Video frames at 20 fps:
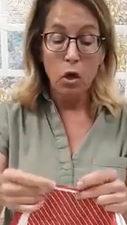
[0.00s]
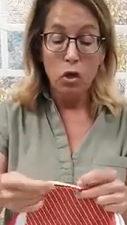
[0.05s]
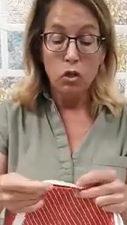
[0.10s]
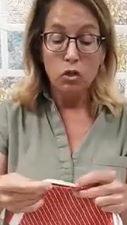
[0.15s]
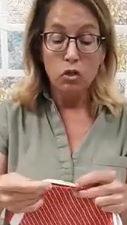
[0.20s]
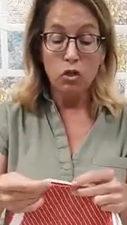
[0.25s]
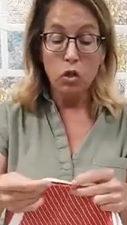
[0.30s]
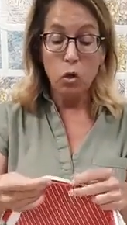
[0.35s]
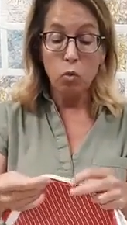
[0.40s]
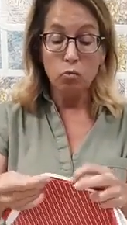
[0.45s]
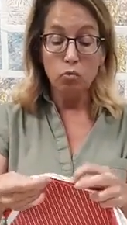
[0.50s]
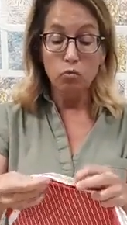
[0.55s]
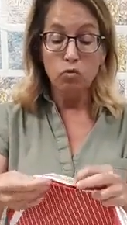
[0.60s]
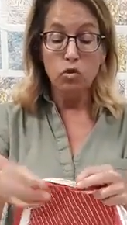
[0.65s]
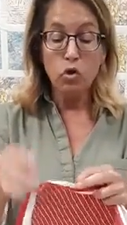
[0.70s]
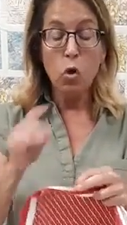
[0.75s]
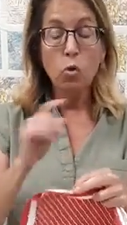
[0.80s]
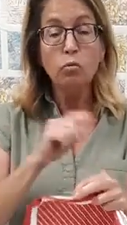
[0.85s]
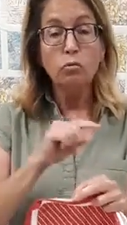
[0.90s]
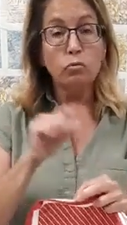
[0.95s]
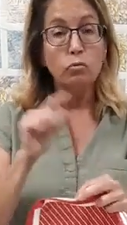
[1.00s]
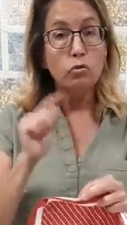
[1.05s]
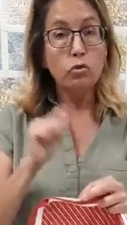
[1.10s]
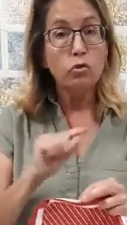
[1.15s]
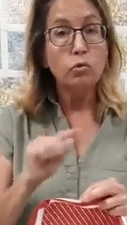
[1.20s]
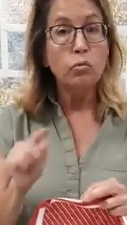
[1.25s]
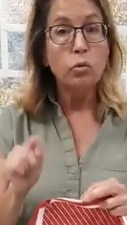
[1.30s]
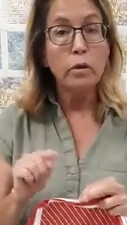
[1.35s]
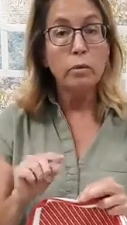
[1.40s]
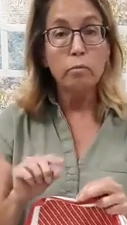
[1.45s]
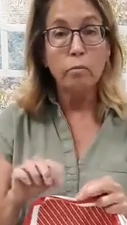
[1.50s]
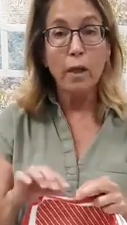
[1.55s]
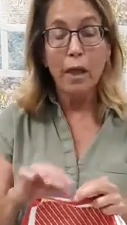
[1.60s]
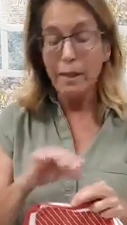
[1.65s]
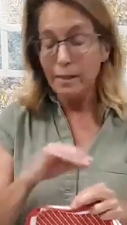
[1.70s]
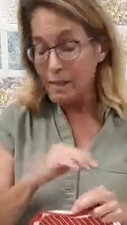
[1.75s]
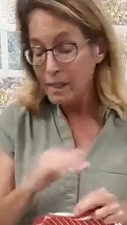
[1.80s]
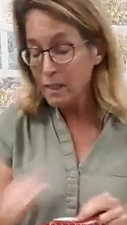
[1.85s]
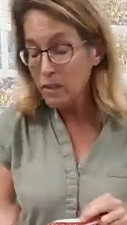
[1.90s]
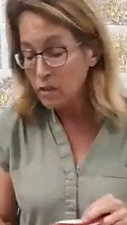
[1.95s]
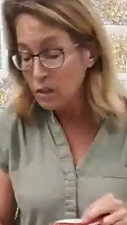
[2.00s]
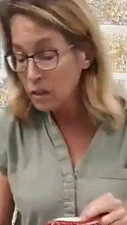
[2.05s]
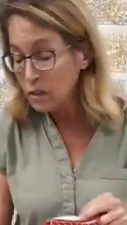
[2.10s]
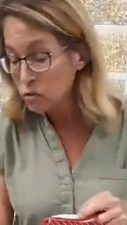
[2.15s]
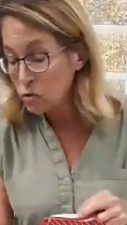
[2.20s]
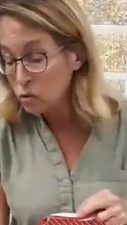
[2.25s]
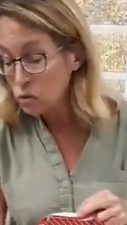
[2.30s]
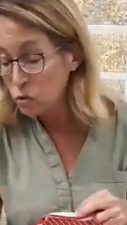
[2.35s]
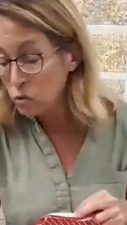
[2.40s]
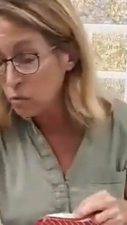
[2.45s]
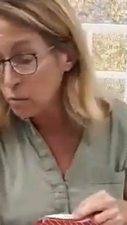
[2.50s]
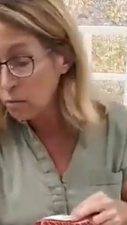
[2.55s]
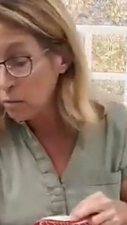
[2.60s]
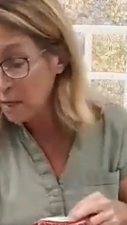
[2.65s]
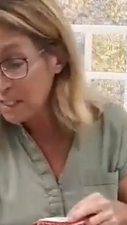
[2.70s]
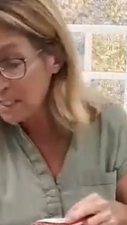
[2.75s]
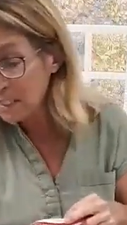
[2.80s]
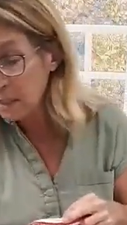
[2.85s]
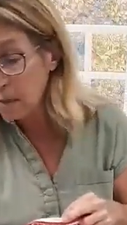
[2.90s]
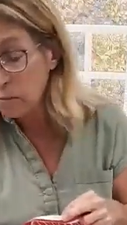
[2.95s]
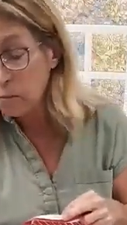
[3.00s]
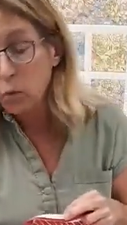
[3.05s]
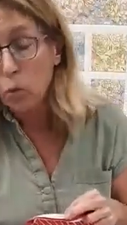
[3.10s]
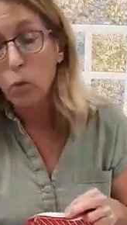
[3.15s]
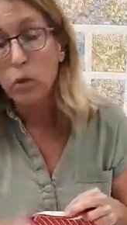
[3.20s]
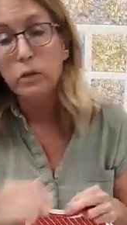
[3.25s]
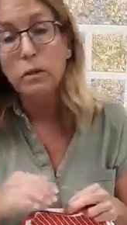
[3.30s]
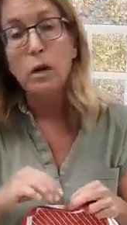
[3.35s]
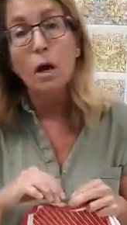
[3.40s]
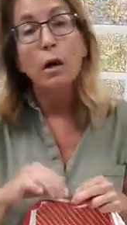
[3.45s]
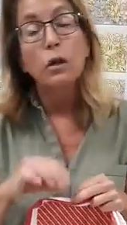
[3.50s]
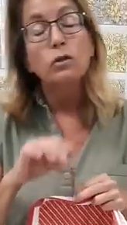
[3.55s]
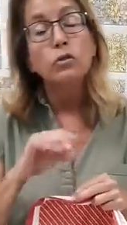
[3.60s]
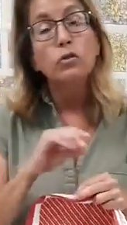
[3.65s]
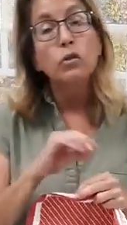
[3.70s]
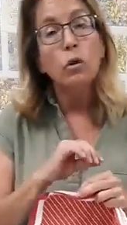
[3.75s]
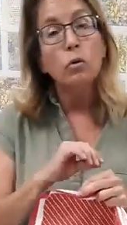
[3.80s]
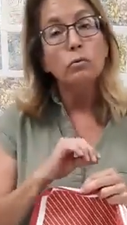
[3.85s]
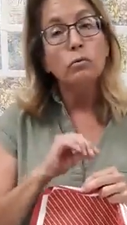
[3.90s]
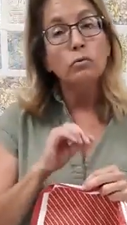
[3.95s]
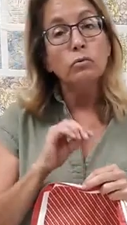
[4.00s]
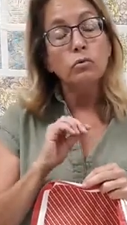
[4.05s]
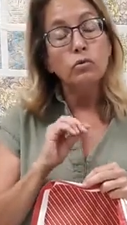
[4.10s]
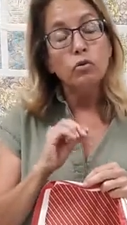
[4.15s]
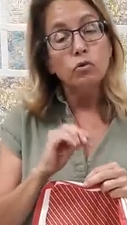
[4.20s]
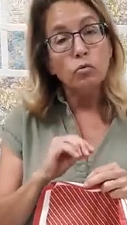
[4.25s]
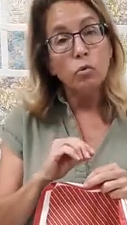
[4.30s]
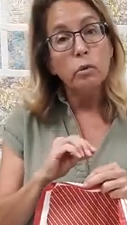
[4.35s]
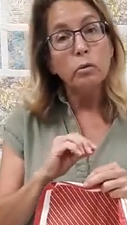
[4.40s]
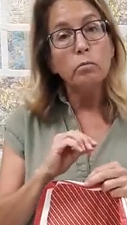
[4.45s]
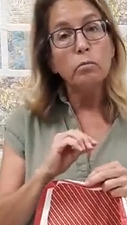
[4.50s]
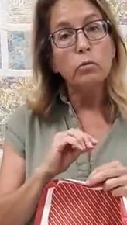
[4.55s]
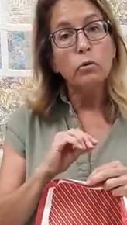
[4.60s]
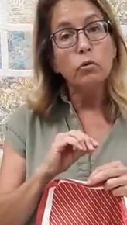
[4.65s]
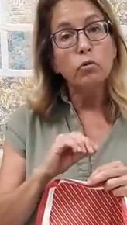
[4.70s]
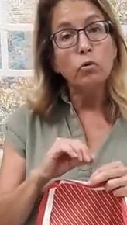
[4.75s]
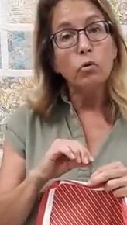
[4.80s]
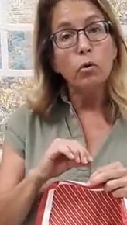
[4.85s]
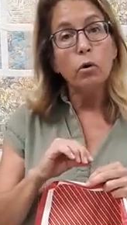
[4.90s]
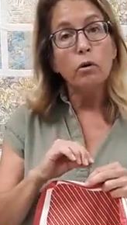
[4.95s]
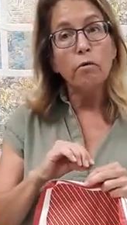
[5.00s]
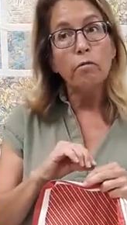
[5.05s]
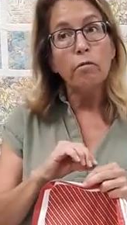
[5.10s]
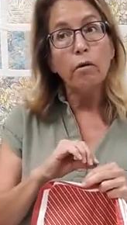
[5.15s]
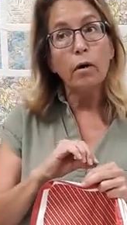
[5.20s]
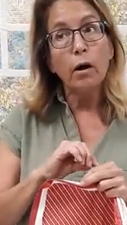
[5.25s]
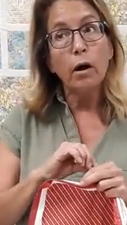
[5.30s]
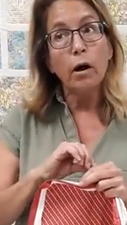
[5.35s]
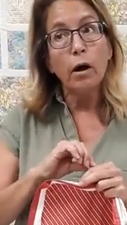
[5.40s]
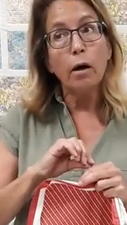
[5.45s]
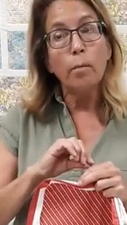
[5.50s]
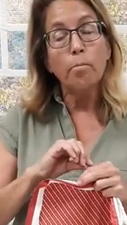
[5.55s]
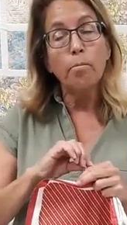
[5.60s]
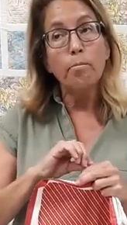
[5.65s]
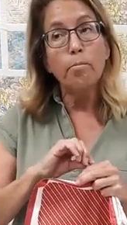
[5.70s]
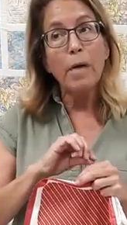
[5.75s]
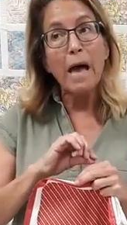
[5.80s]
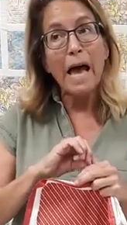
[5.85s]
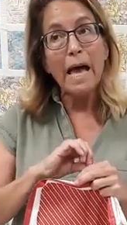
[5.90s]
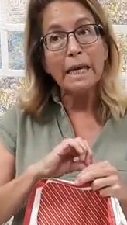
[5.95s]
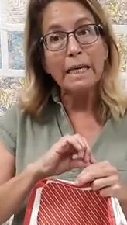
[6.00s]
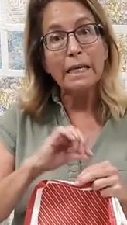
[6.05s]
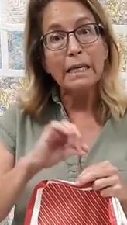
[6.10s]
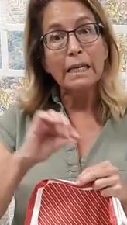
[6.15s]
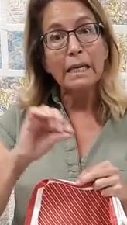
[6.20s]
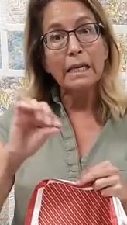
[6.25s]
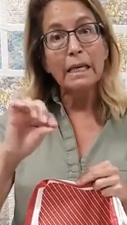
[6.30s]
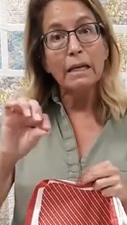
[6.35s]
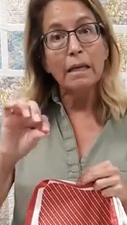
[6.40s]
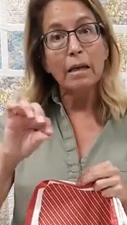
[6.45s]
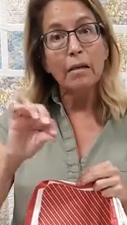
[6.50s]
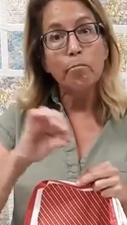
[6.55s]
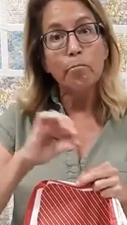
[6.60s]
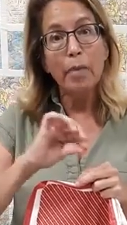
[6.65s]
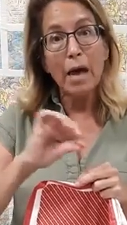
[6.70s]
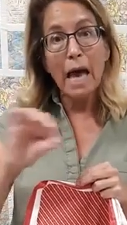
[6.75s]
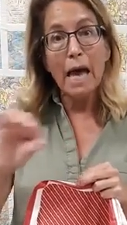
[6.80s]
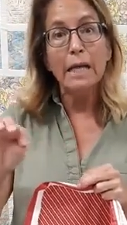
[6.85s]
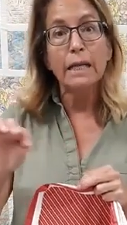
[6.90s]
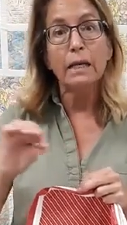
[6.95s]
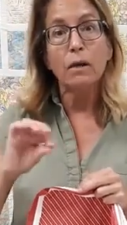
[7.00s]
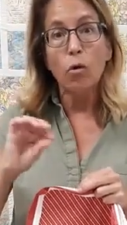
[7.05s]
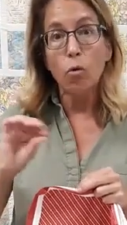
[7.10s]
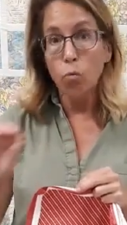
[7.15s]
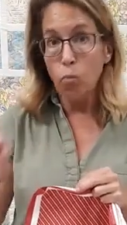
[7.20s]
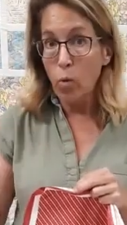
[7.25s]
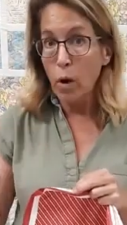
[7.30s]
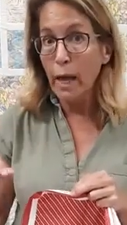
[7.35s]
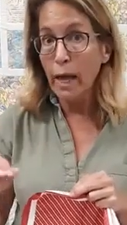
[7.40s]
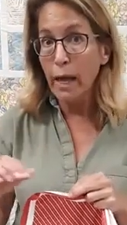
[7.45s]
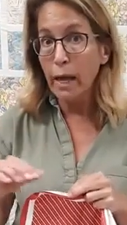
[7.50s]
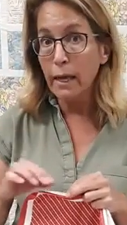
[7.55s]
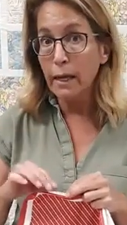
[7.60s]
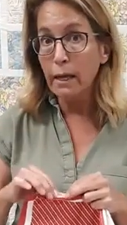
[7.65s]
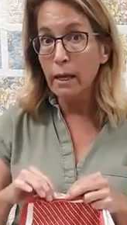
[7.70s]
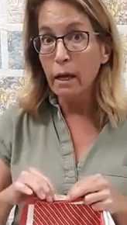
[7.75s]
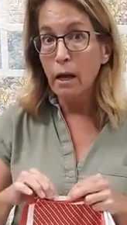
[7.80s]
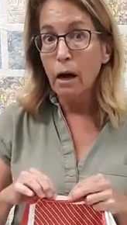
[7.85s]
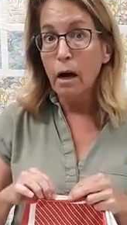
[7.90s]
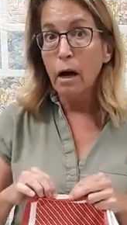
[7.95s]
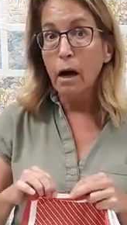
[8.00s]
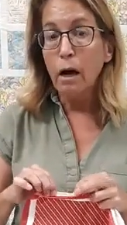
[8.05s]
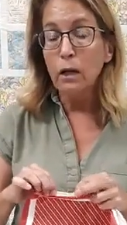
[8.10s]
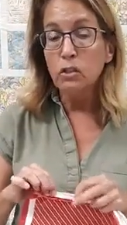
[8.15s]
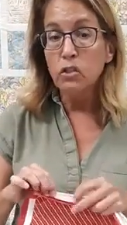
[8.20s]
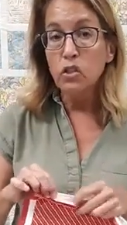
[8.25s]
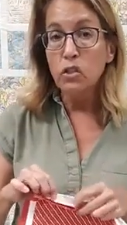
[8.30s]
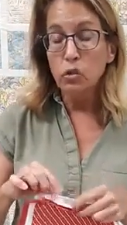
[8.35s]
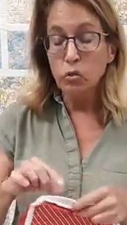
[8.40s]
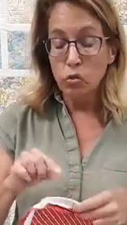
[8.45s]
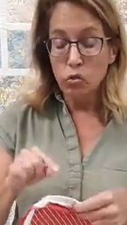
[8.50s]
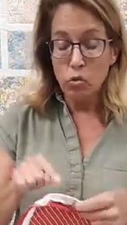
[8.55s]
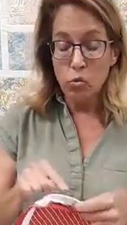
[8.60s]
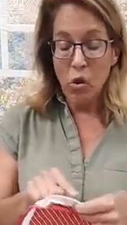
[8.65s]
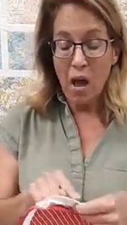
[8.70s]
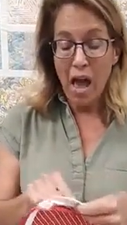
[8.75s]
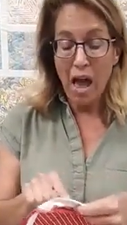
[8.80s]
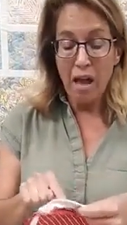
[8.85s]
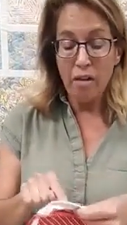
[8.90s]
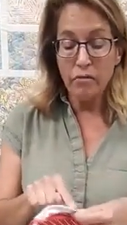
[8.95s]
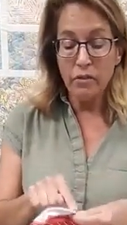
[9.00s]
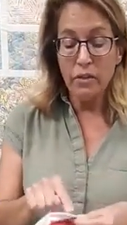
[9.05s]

So don't trim, these are trim, my sample ones. Don't trim your backing and batting away until you have